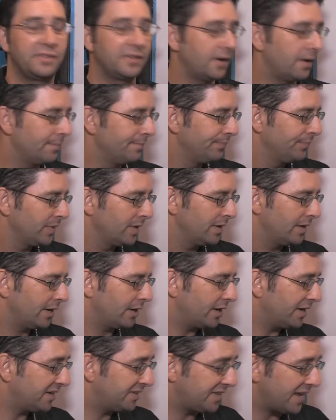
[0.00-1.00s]
So a
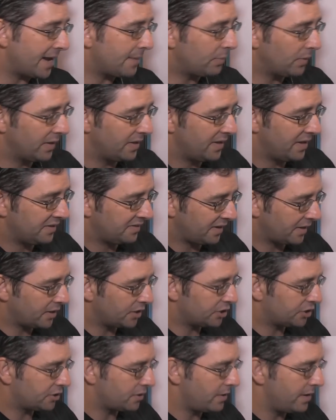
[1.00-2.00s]
good example of this, I'm
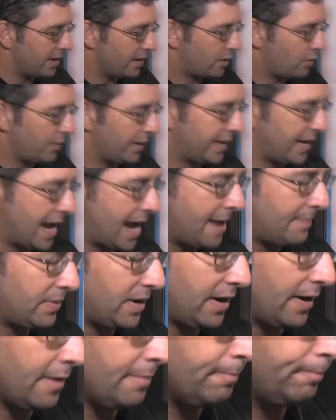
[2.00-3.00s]
going to show you a quick app
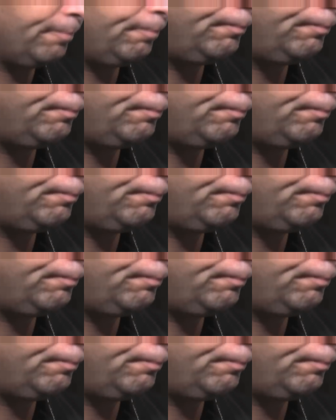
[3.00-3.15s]
here.